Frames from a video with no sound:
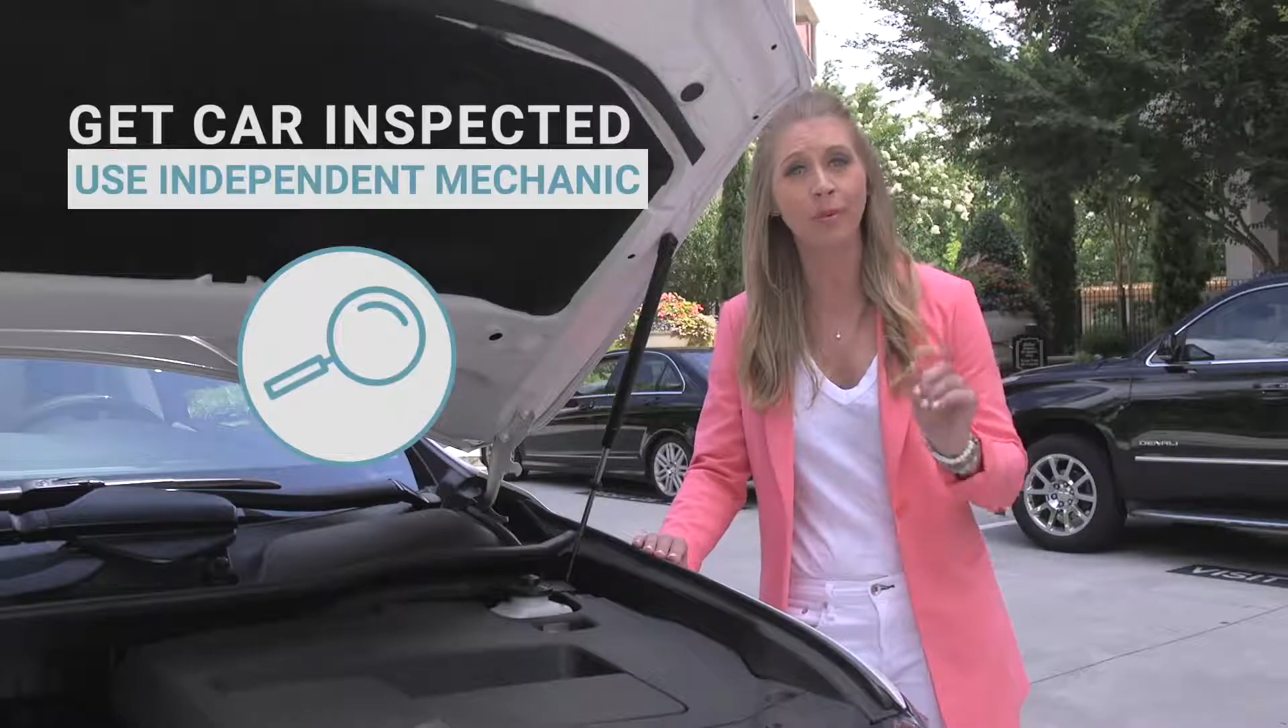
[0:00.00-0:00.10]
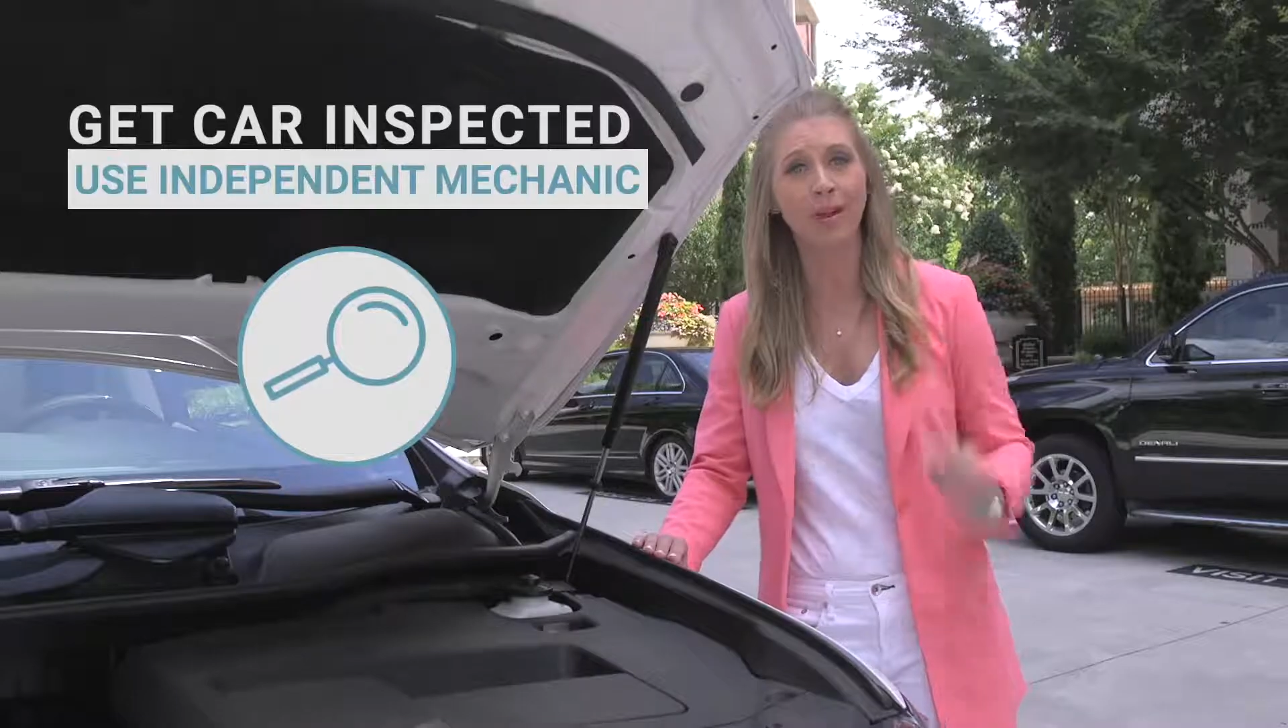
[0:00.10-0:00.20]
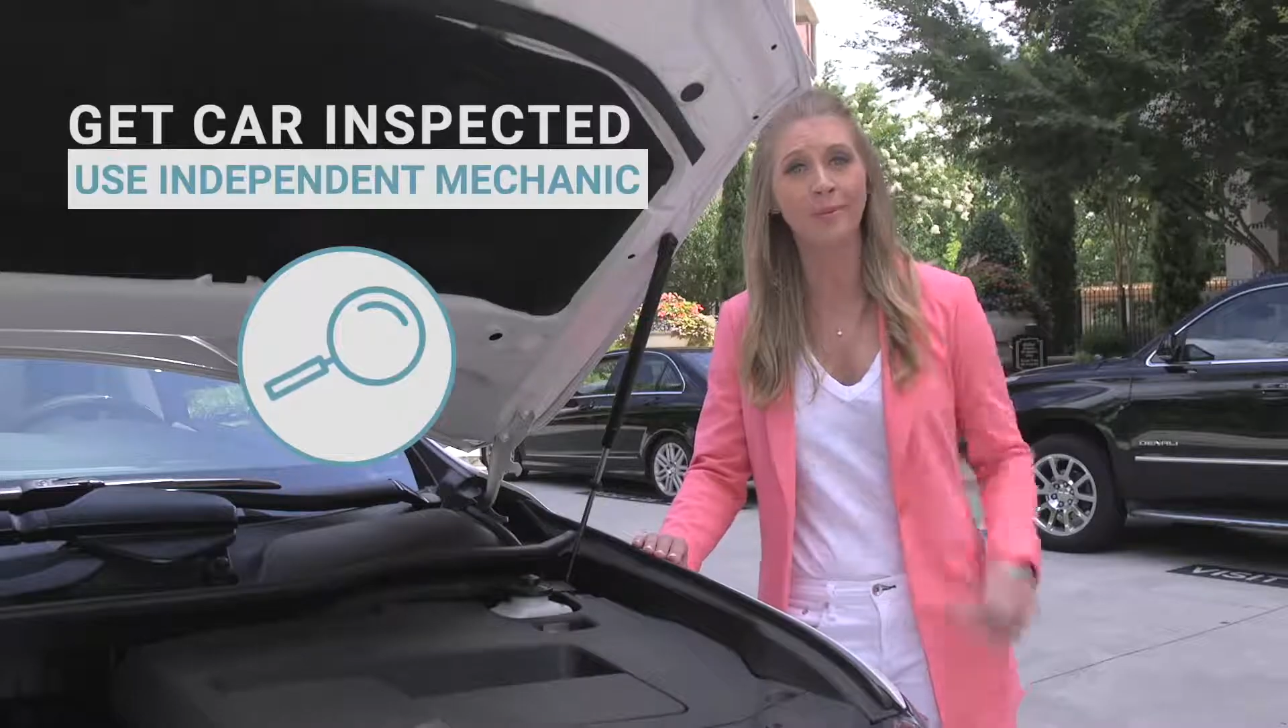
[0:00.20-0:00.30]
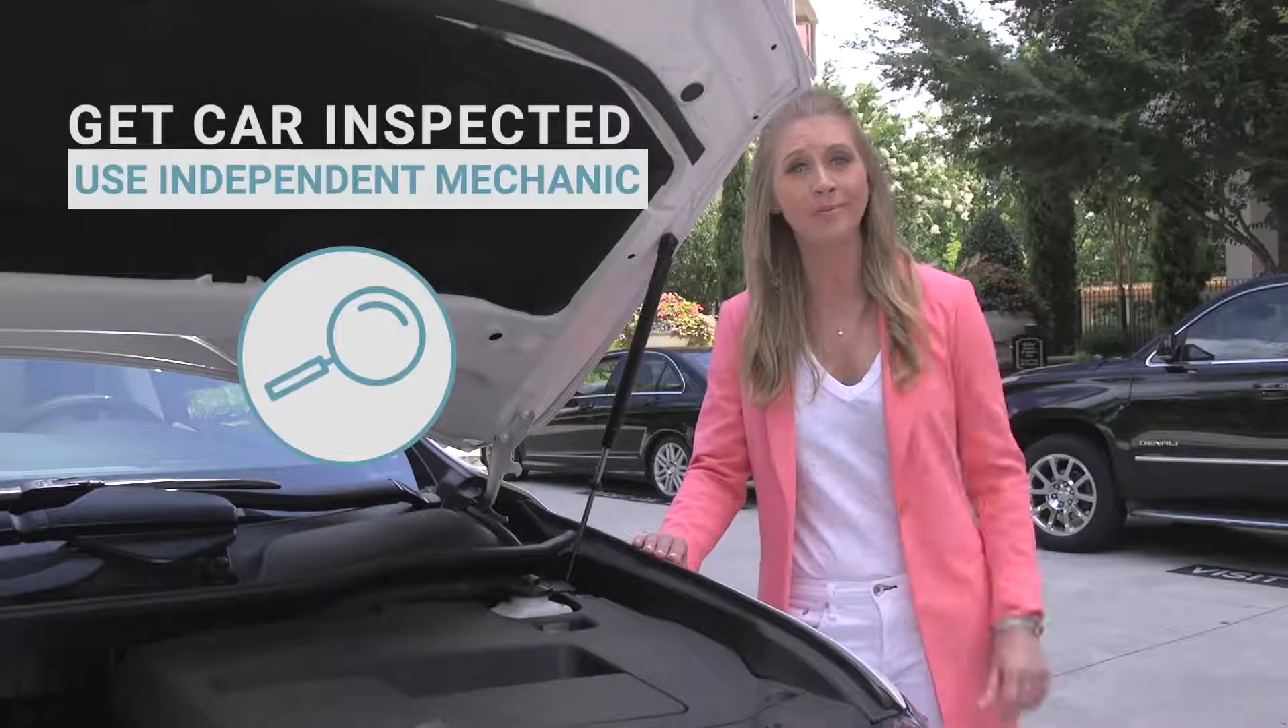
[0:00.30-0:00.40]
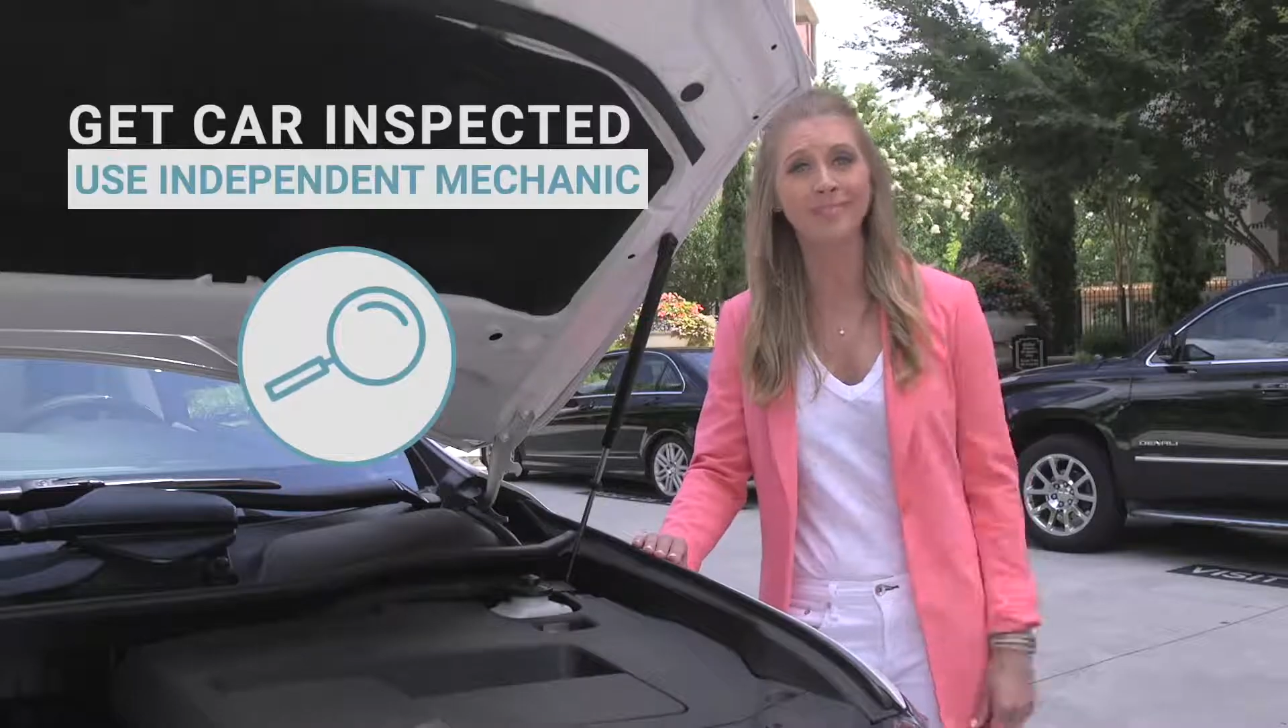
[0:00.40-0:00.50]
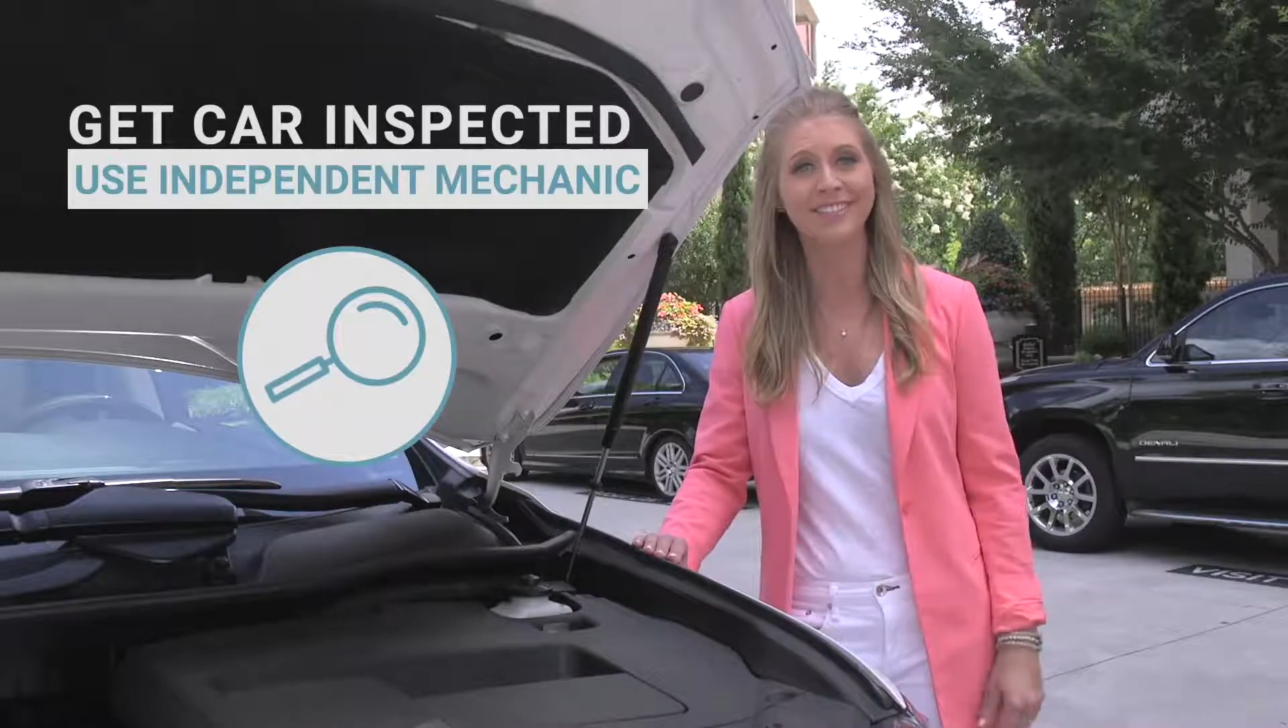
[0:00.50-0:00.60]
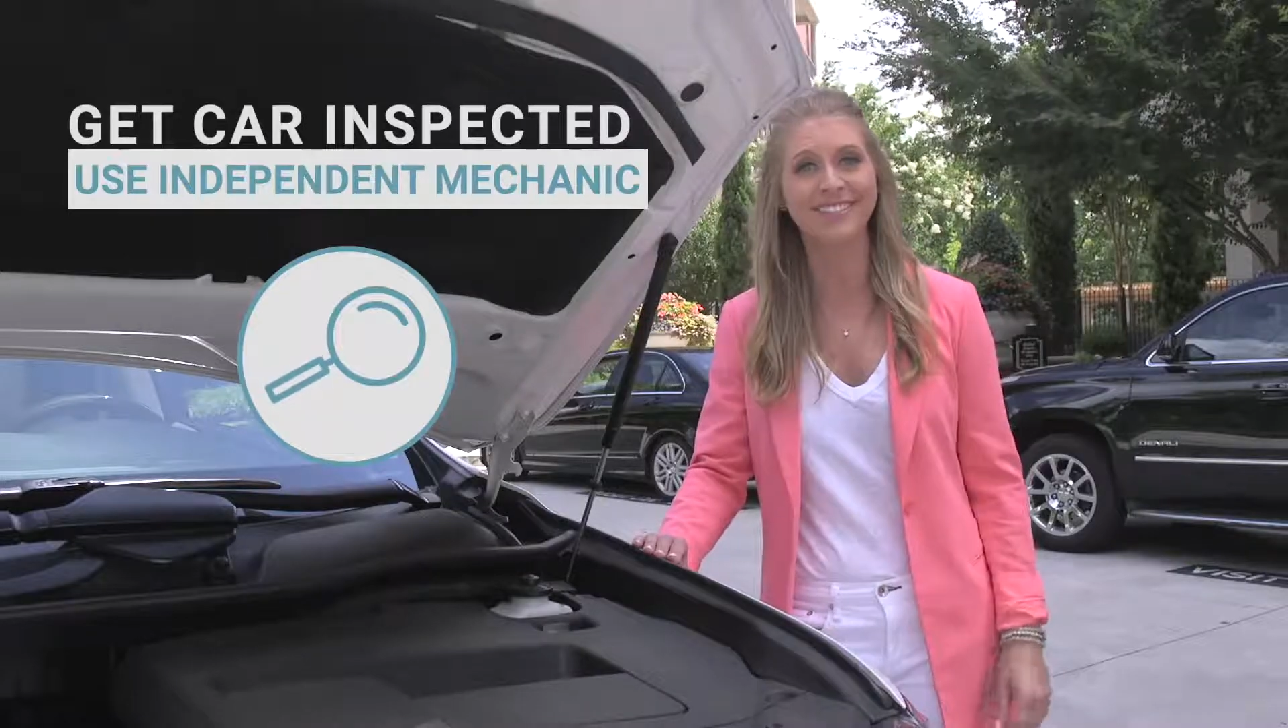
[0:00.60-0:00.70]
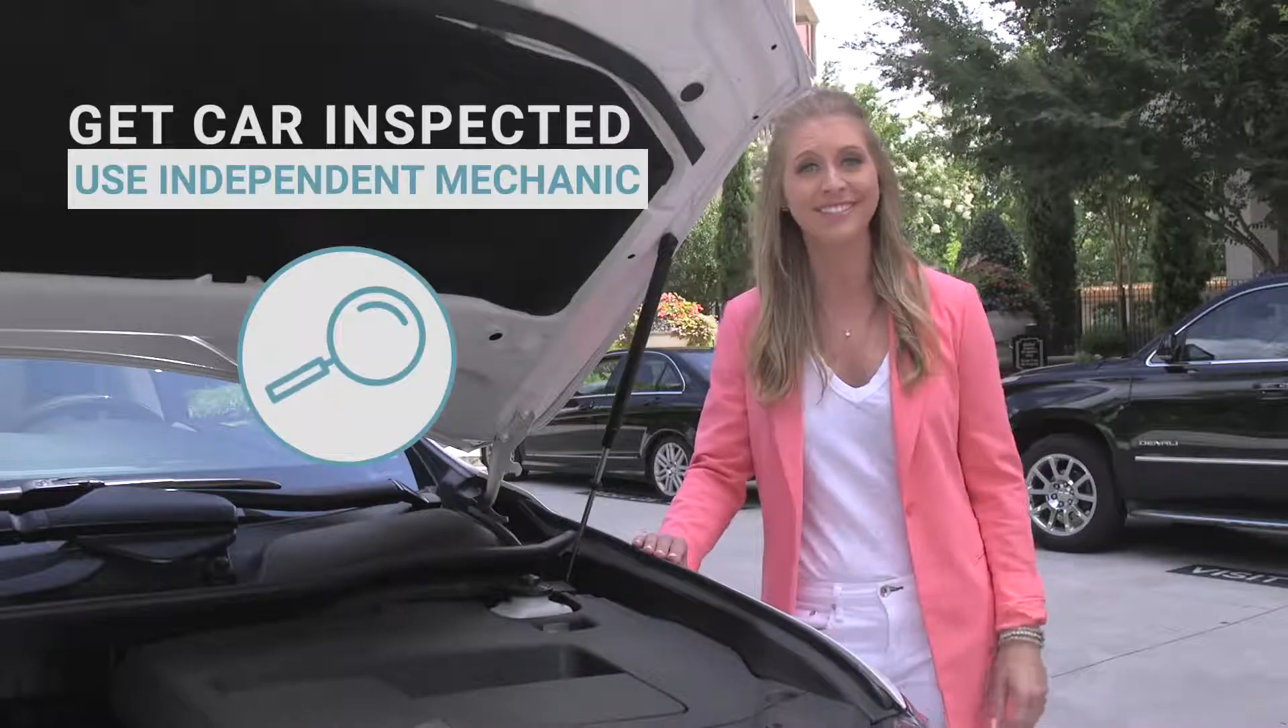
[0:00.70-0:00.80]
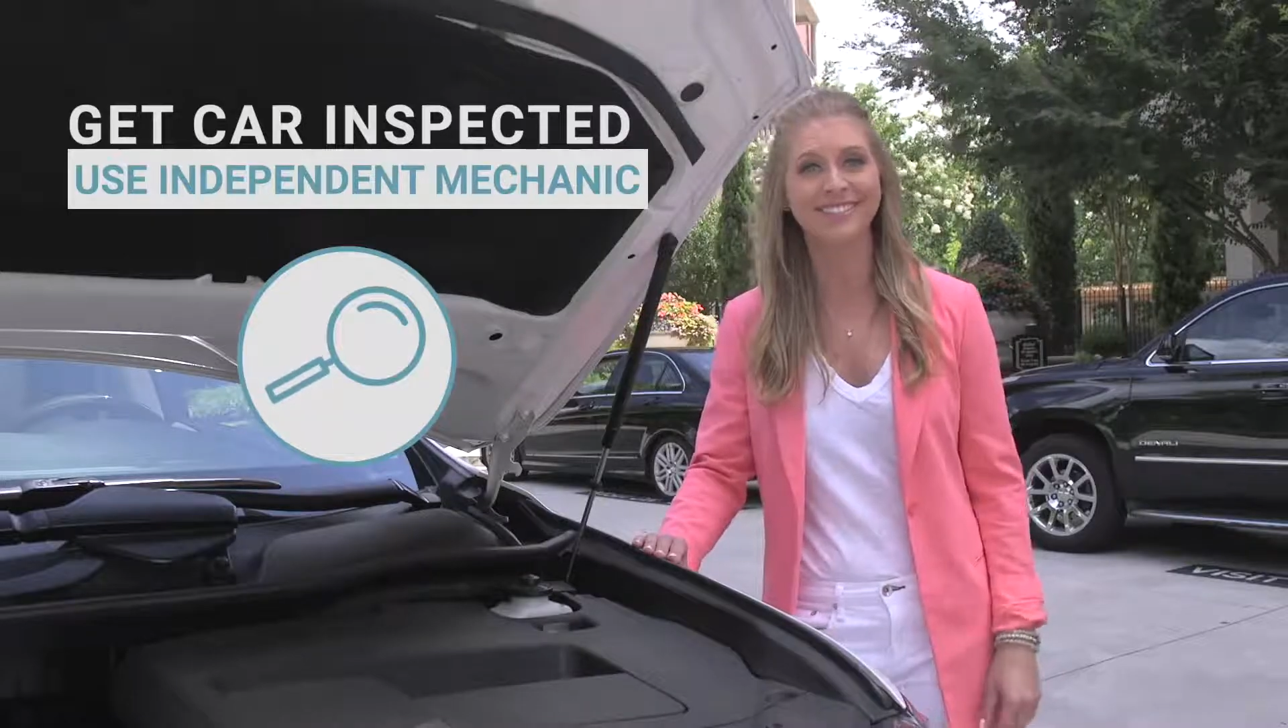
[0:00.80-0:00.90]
problems.